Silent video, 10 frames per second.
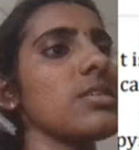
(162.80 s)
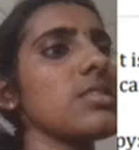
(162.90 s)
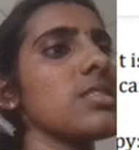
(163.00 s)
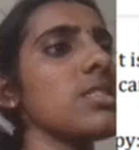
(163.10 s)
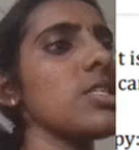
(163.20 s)

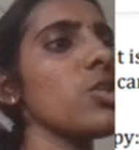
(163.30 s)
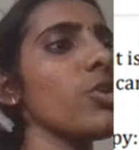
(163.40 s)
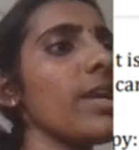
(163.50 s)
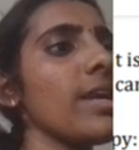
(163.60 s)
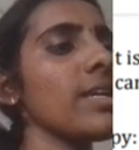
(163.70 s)

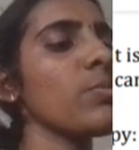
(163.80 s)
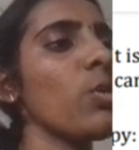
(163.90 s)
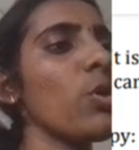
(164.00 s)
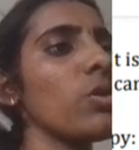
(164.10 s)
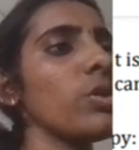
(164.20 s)
stereotactic
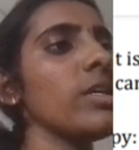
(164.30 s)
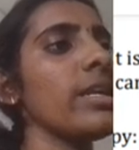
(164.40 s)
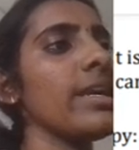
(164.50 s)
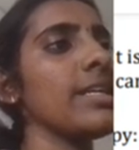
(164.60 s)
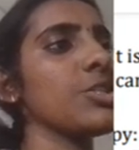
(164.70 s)
body
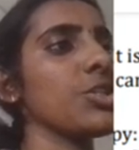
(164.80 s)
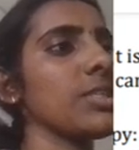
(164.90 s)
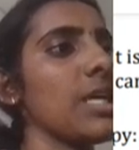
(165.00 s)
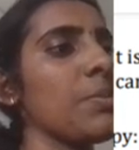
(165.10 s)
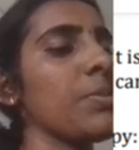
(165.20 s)

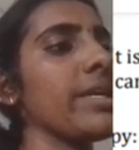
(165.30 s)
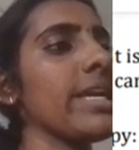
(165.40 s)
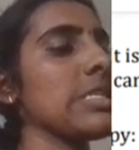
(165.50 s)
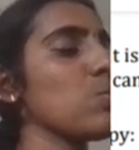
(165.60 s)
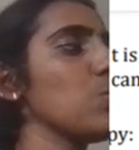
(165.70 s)
radiation
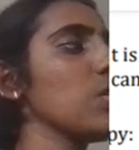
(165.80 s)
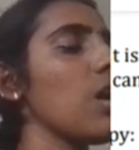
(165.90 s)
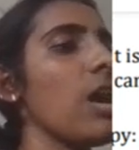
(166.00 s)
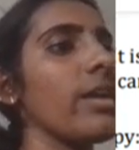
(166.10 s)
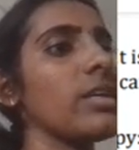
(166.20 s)
therapy,
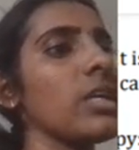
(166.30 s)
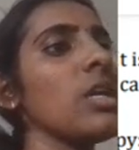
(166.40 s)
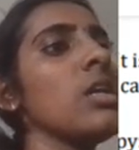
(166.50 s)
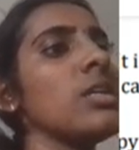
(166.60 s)
SBRT.